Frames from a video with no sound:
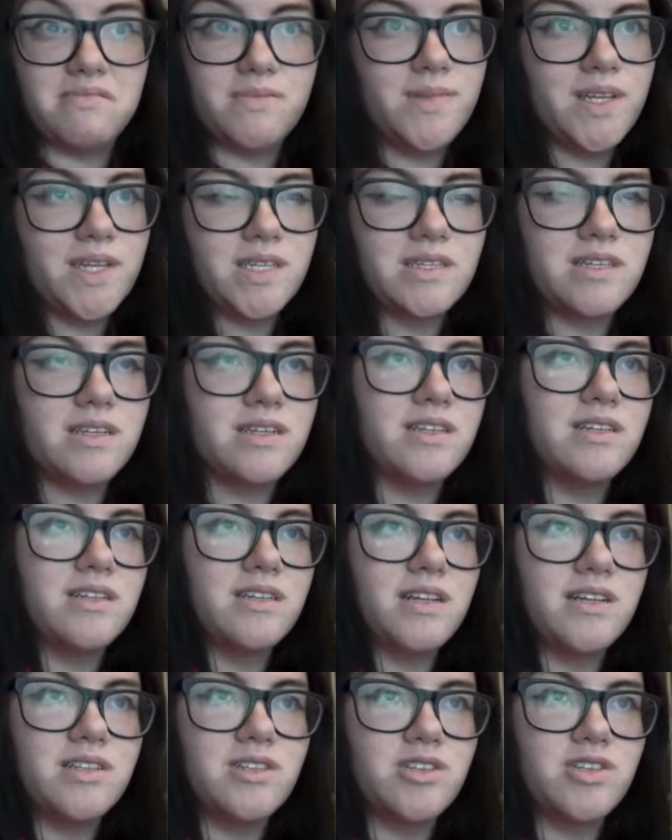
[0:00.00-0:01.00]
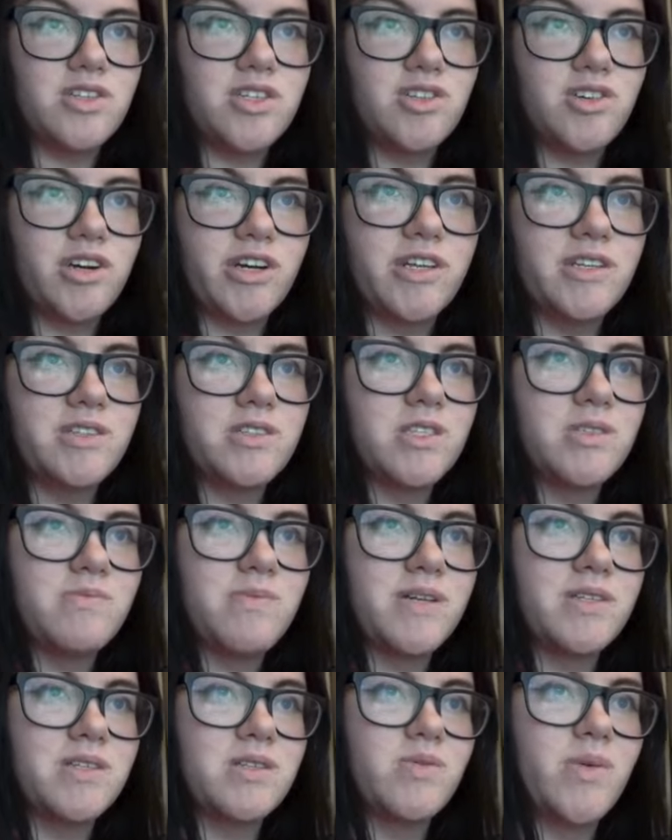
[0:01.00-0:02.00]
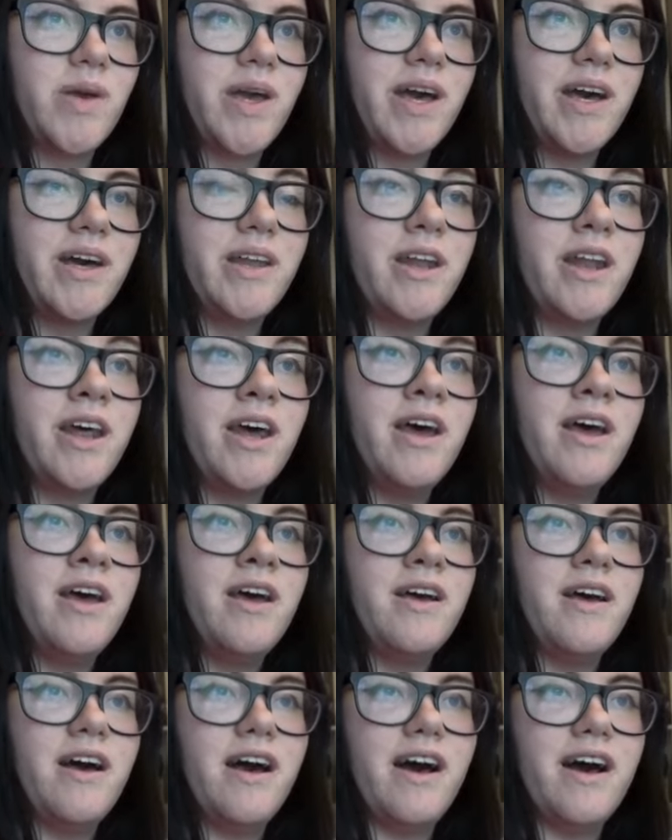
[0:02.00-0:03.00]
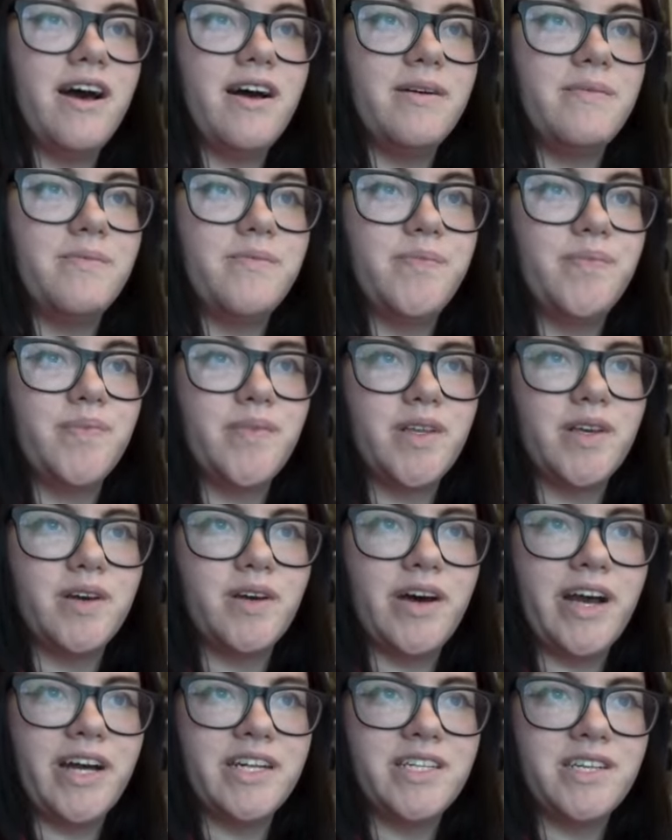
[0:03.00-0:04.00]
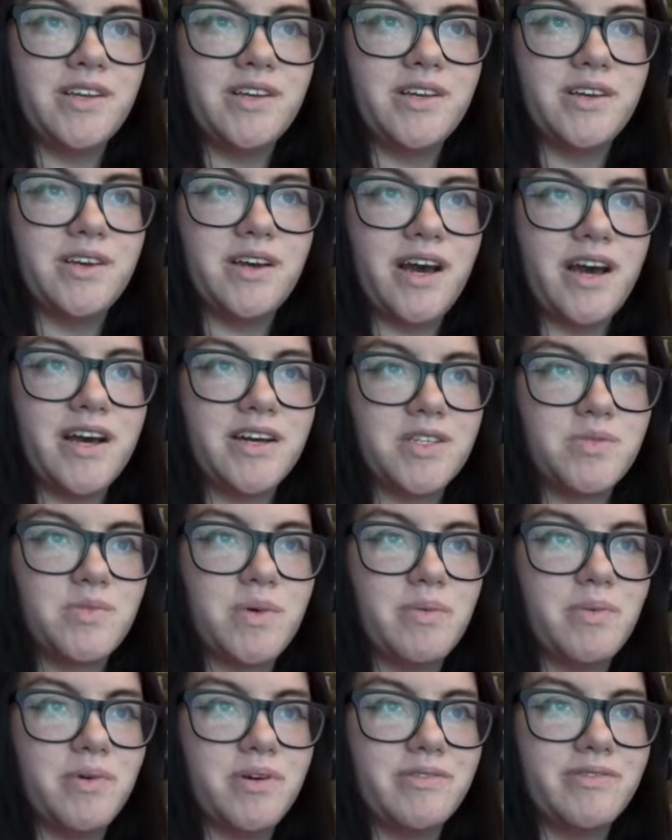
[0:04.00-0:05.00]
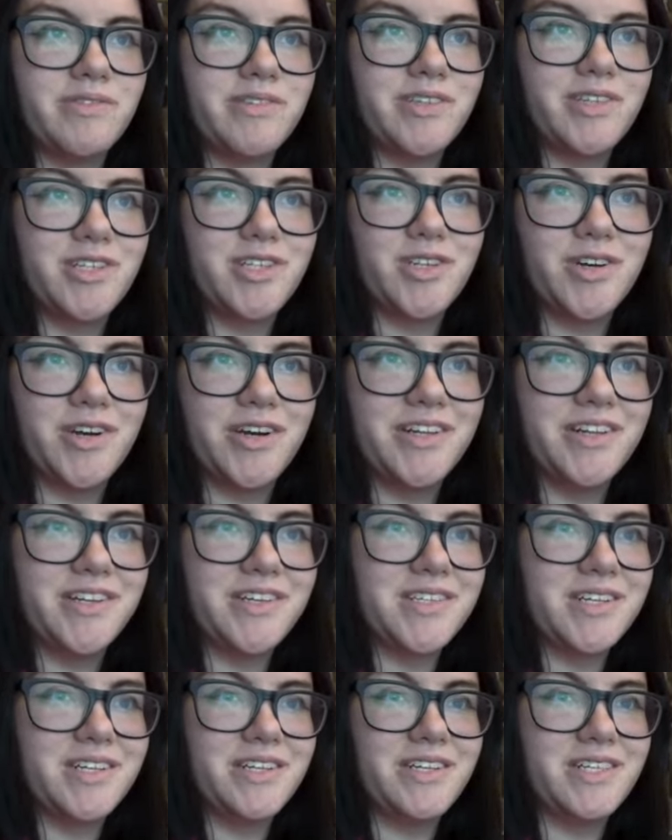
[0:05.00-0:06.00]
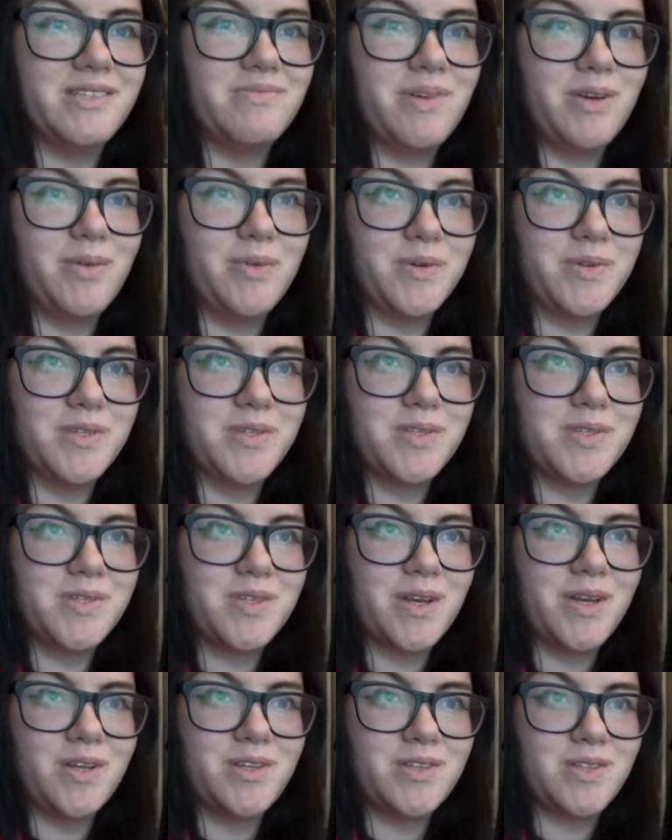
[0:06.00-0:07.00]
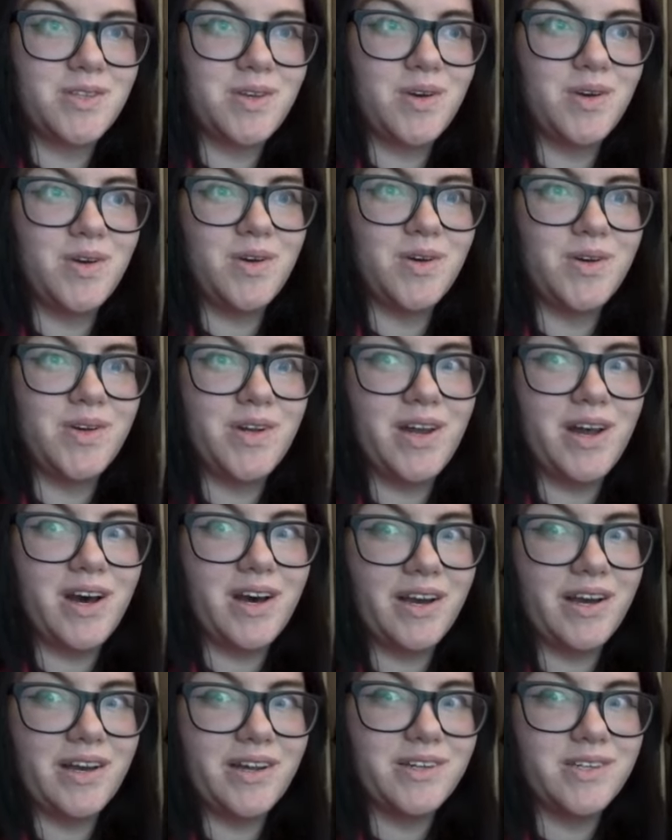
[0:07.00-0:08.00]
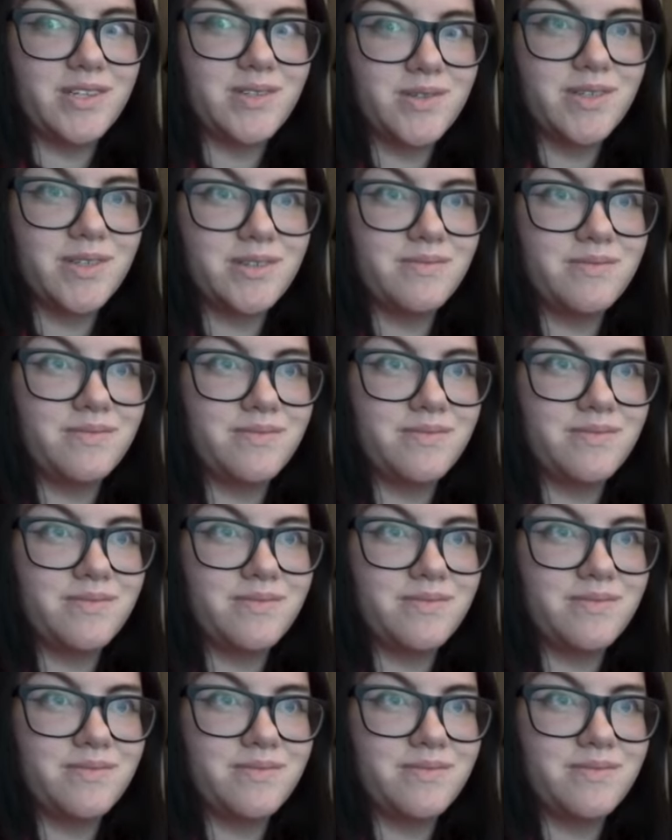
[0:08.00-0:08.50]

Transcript: let's get let's just try this as best as we can. Um, I had to ask my boyfriend to try this at least me once because I just could not get into it.